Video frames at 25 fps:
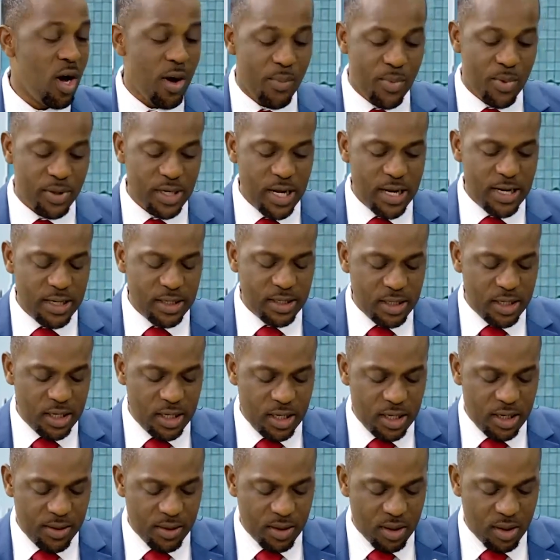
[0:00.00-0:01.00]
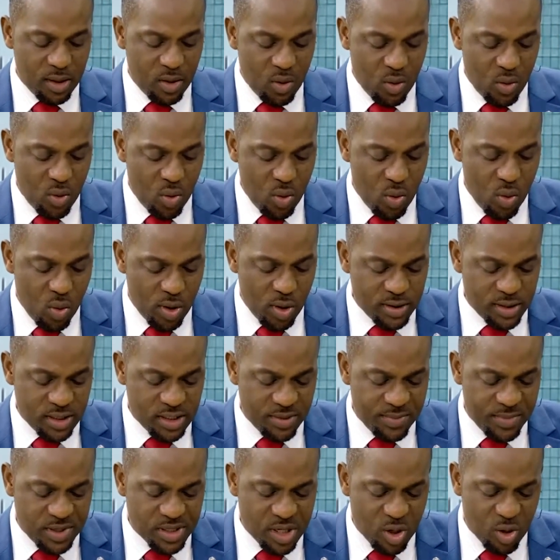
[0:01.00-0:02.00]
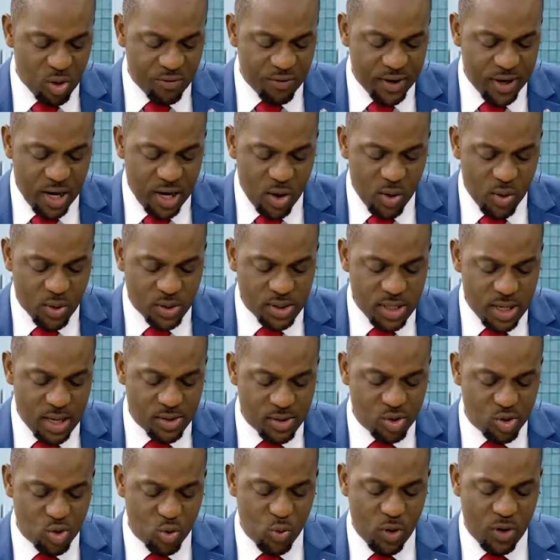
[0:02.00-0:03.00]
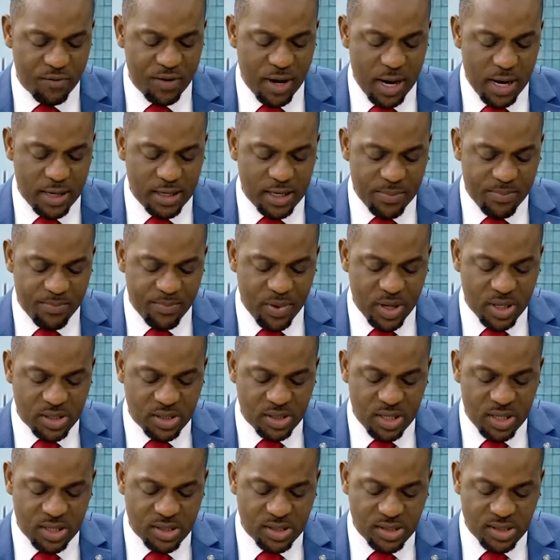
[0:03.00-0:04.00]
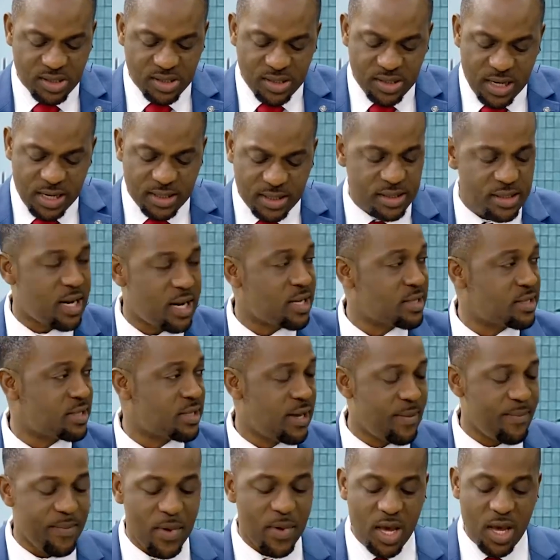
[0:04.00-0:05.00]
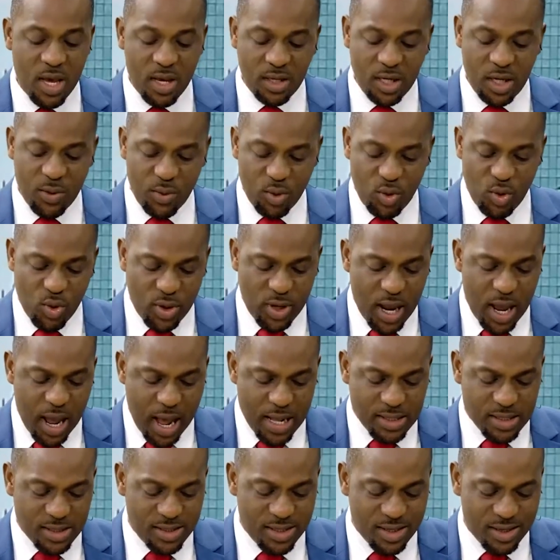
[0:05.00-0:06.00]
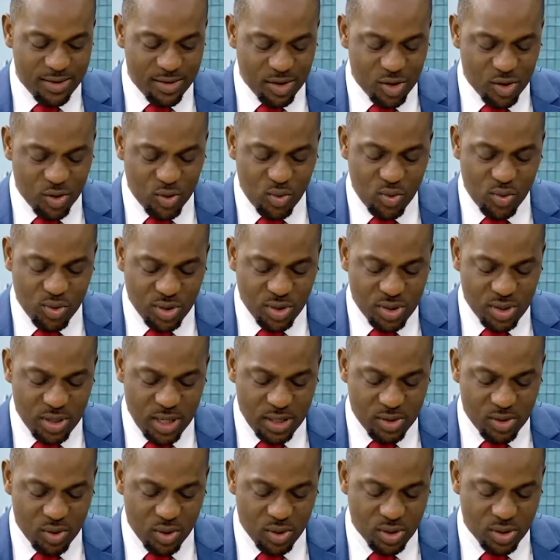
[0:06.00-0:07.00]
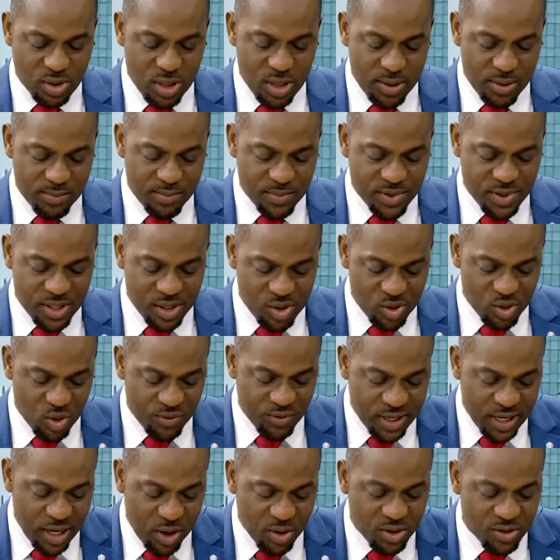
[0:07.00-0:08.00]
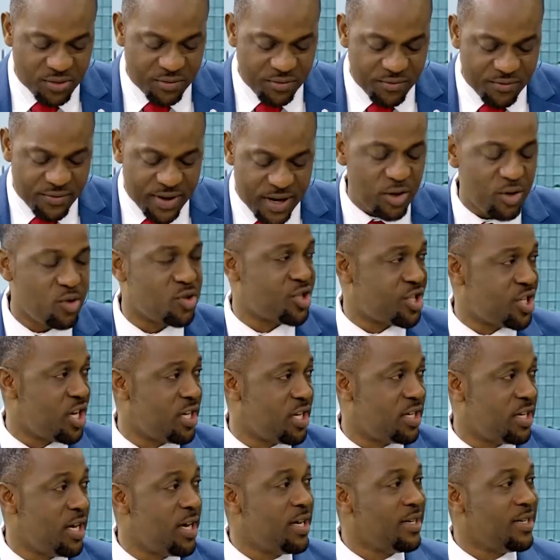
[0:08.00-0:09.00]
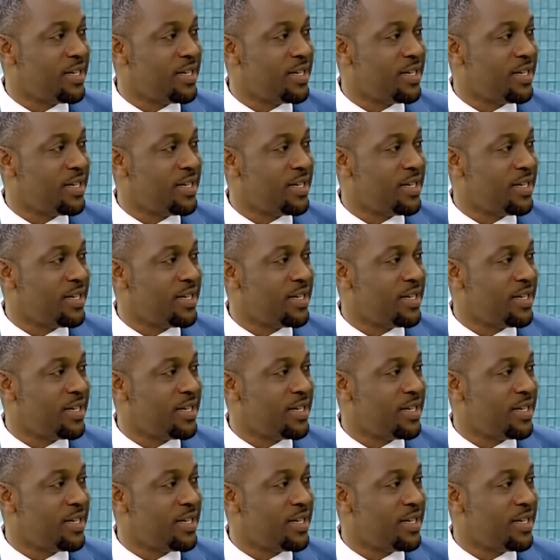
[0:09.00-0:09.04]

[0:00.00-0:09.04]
But then the Coordinating Minister of Health and Social Welfare, Ali Pate, said that they will look at the critical sectors, sections of the health value chain.